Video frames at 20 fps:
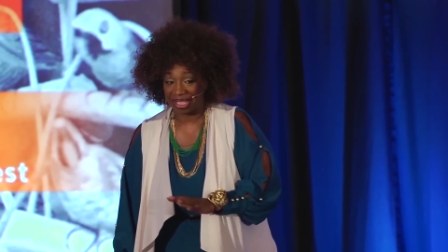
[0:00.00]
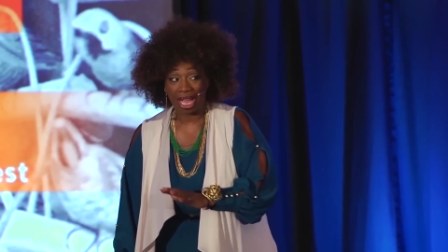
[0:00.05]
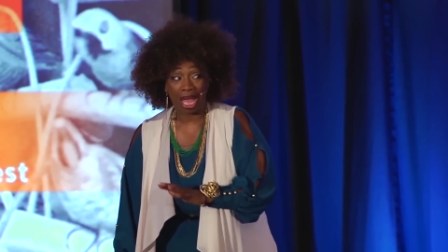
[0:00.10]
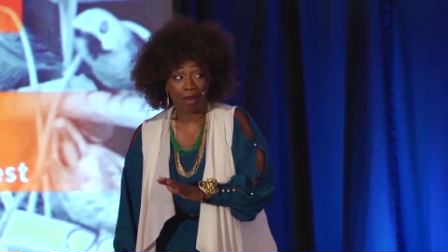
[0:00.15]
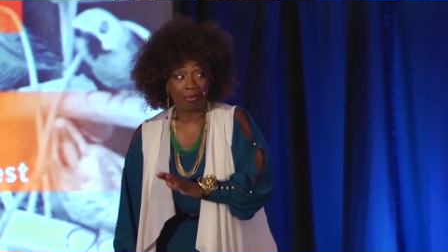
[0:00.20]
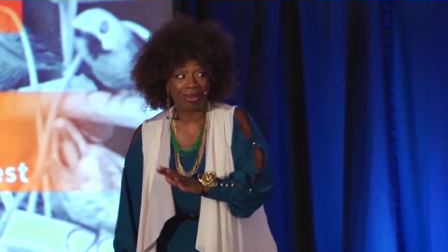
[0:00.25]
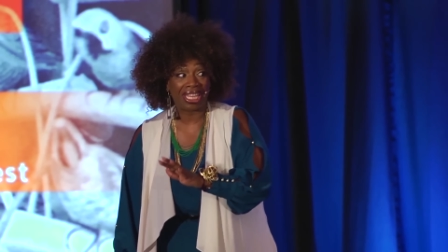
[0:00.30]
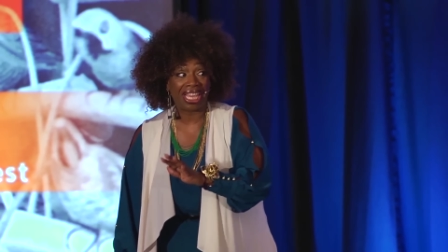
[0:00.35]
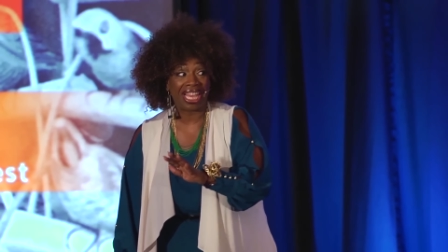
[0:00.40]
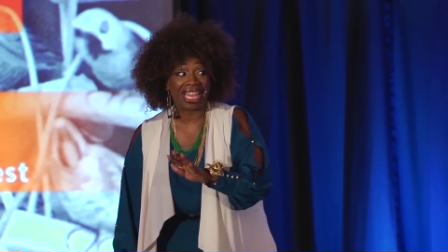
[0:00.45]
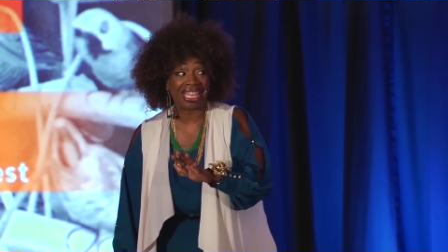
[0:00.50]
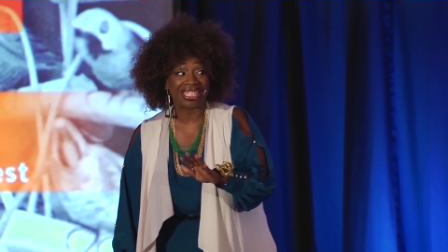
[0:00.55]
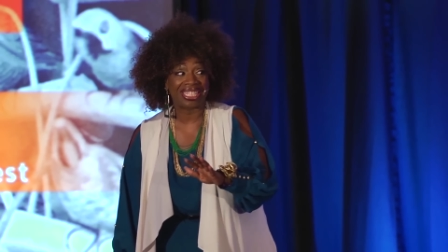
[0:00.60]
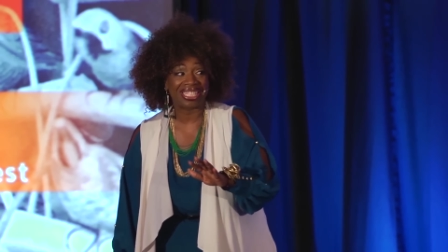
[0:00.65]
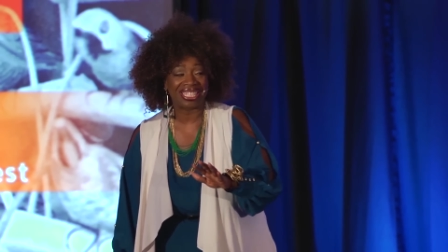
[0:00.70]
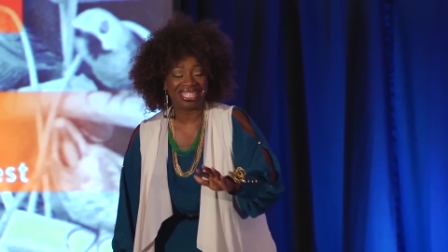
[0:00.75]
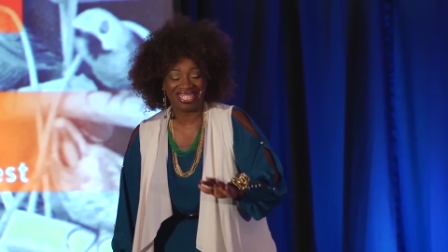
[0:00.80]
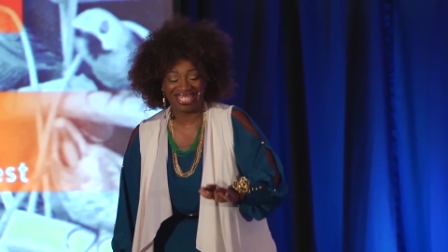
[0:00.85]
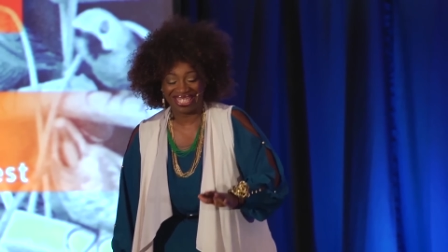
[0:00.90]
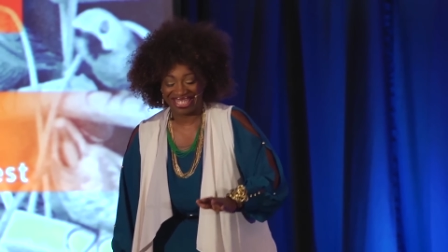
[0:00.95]
I'm a
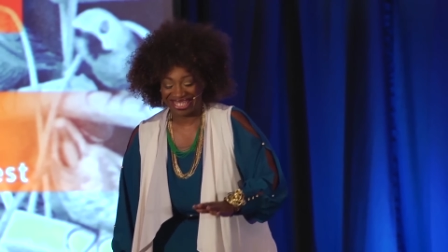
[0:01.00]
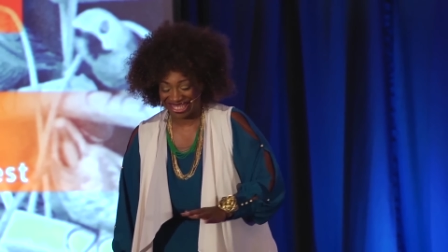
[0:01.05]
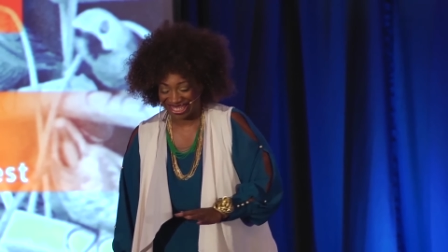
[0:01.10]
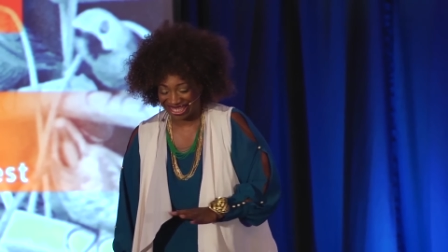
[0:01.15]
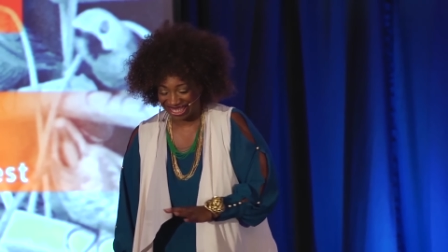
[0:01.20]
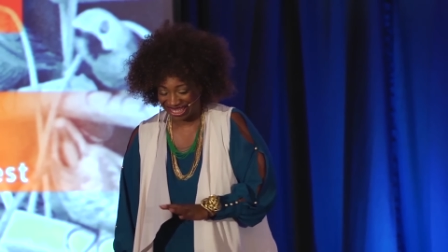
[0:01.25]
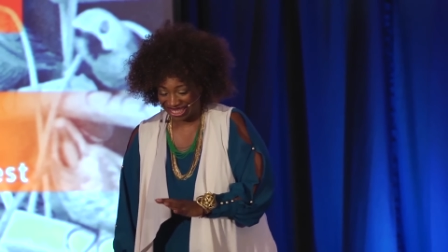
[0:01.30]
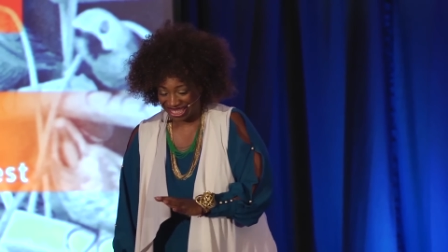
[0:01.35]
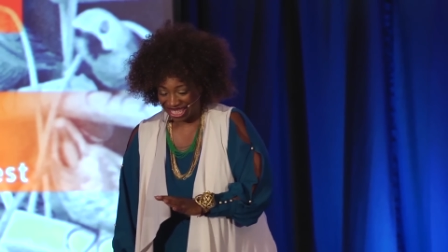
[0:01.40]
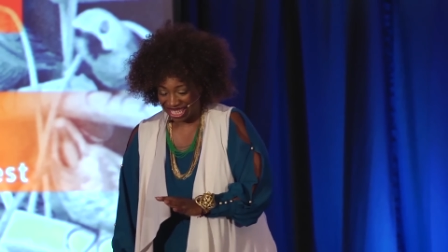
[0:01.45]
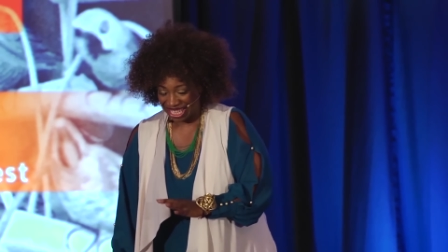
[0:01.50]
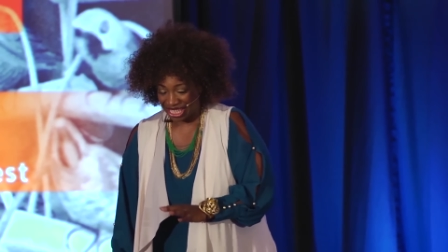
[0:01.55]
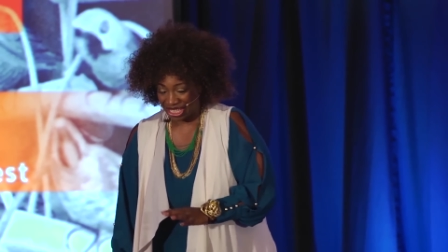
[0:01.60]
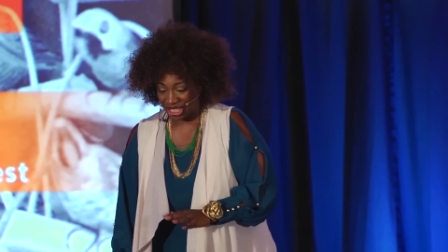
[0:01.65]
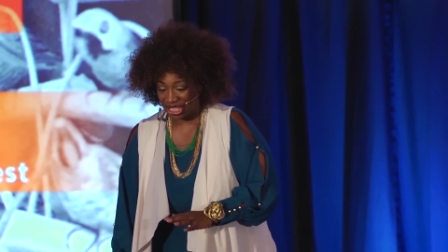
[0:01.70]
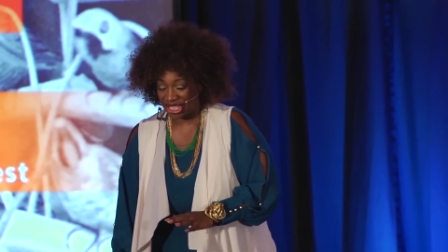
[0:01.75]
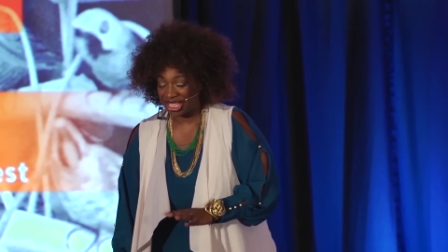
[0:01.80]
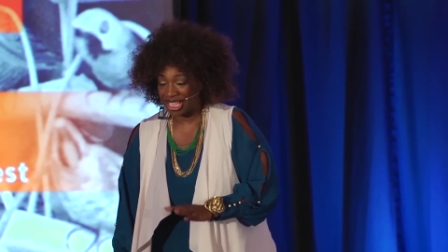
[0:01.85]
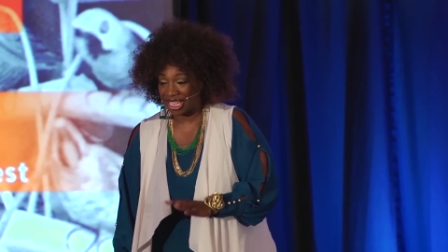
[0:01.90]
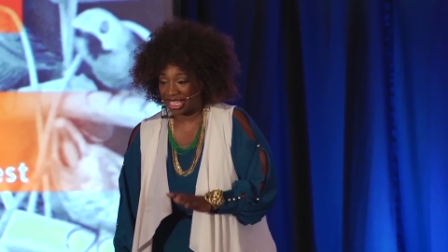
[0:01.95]
guest.
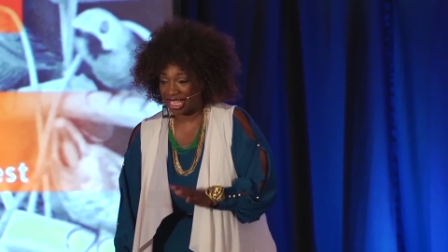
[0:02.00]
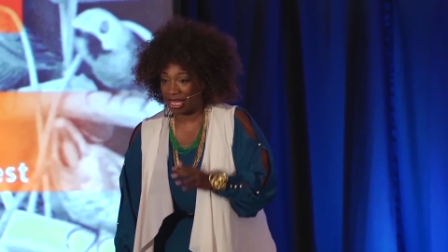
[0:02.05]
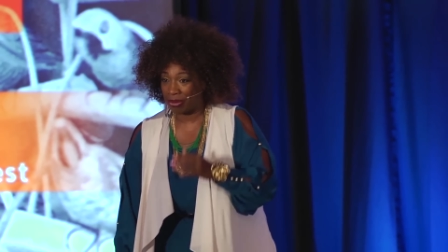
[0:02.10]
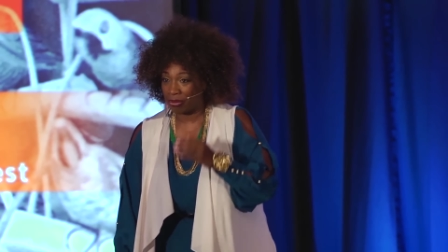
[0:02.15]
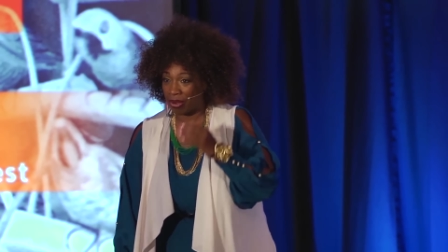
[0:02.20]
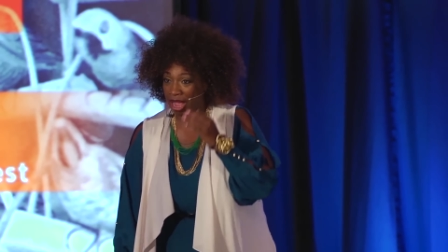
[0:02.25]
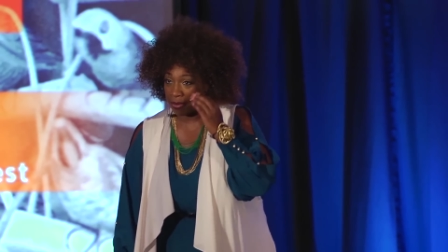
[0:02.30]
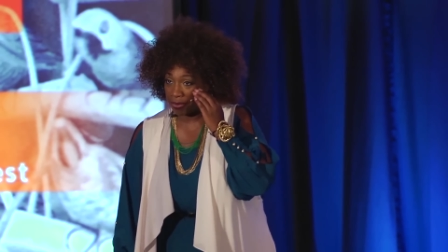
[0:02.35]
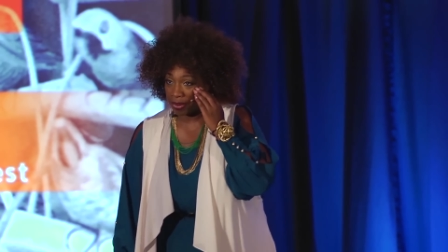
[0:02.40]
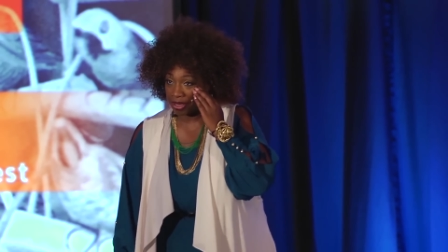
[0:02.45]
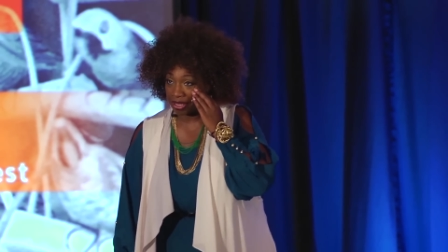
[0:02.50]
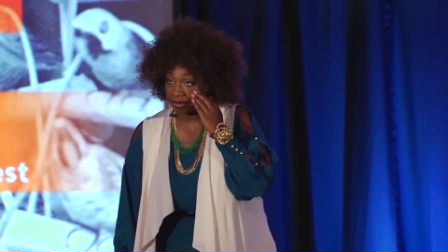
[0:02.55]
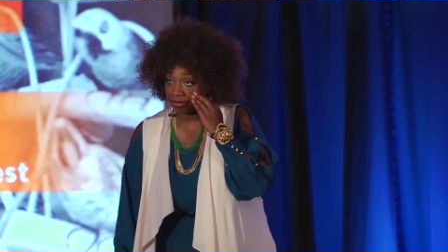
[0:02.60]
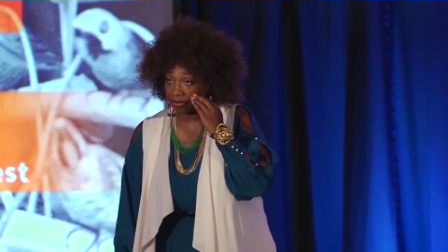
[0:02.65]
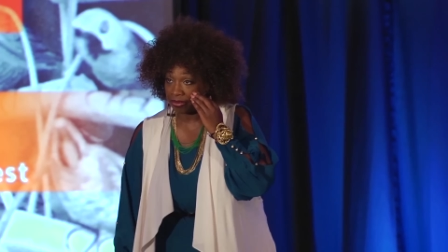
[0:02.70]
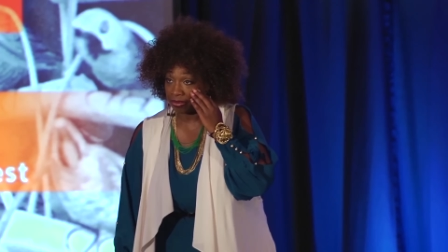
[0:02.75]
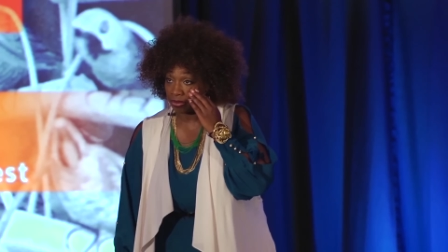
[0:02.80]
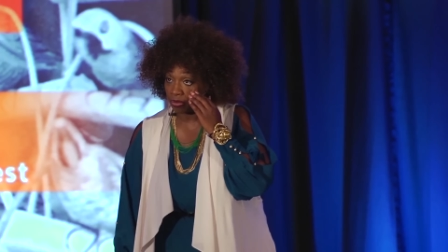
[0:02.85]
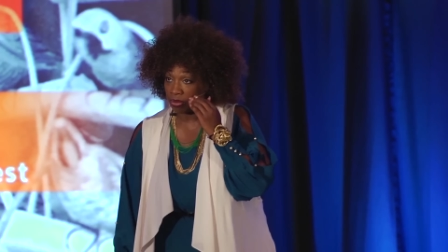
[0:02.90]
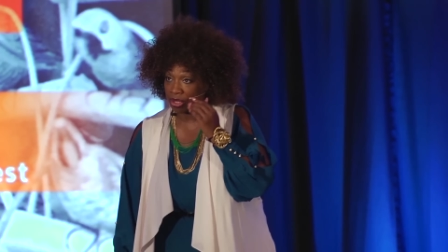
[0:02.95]
She said, keep wiping.
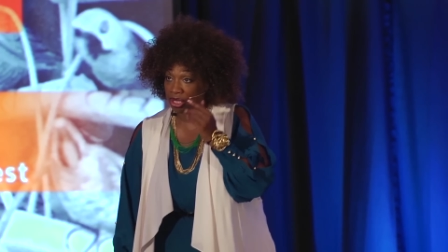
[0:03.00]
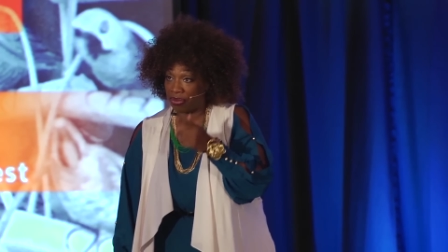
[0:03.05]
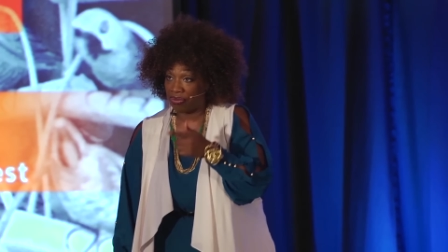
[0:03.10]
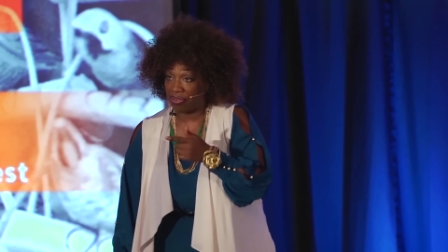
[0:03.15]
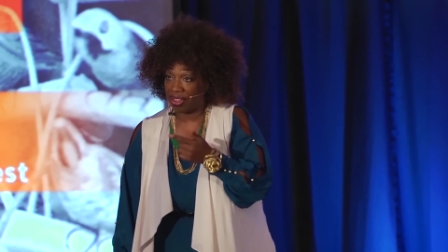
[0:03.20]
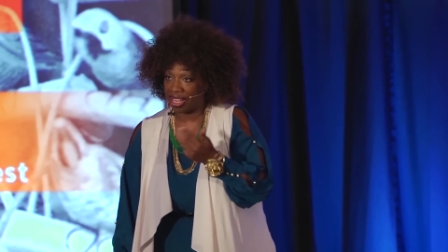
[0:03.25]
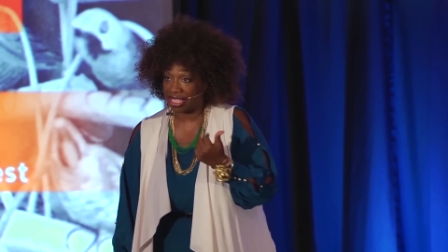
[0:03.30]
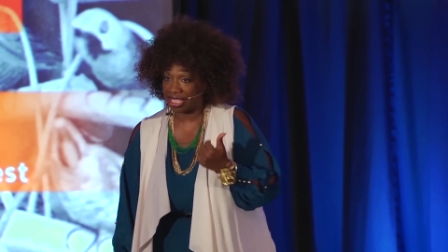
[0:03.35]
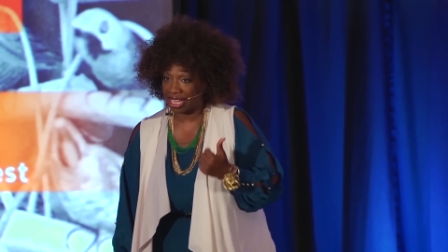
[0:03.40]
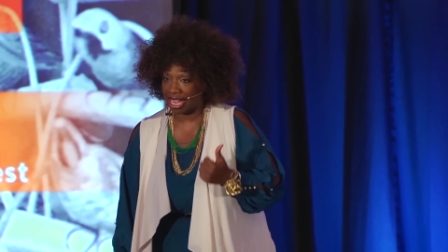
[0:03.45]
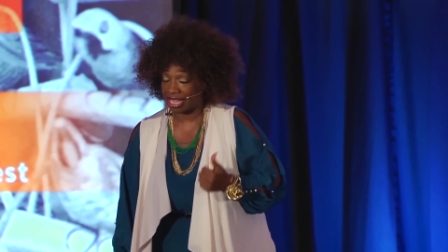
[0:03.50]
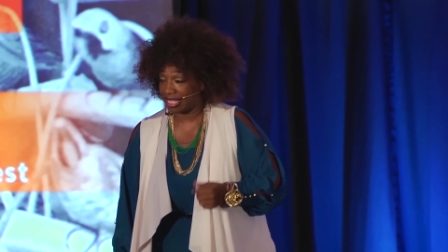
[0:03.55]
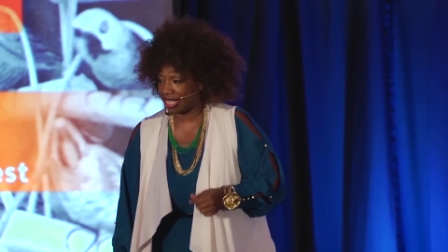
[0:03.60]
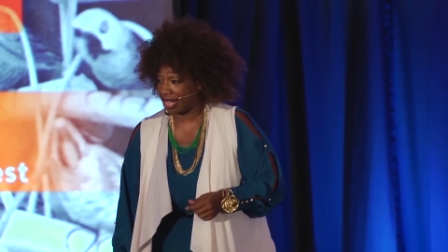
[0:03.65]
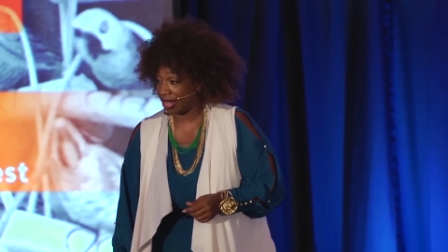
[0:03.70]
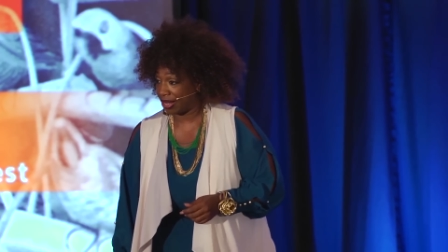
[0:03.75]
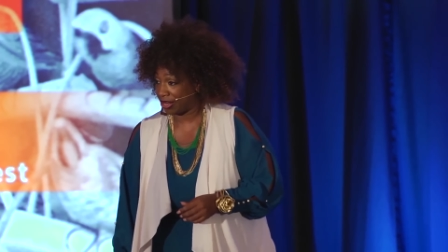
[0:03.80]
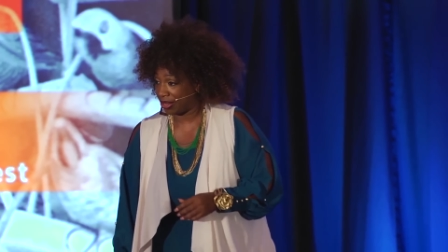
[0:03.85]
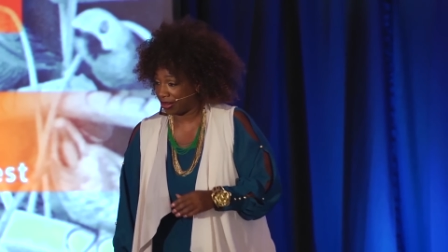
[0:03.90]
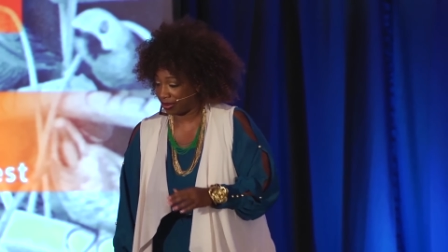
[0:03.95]
When you finish, I'll
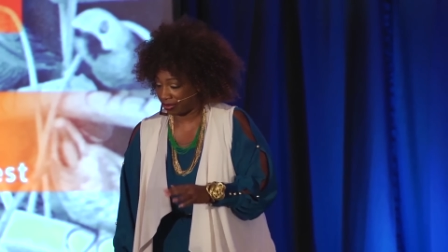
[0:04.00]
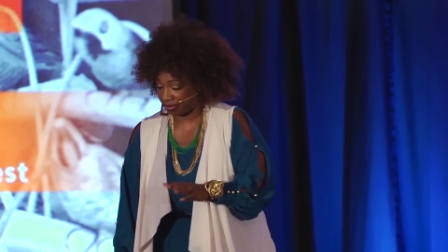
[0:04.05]
tell you.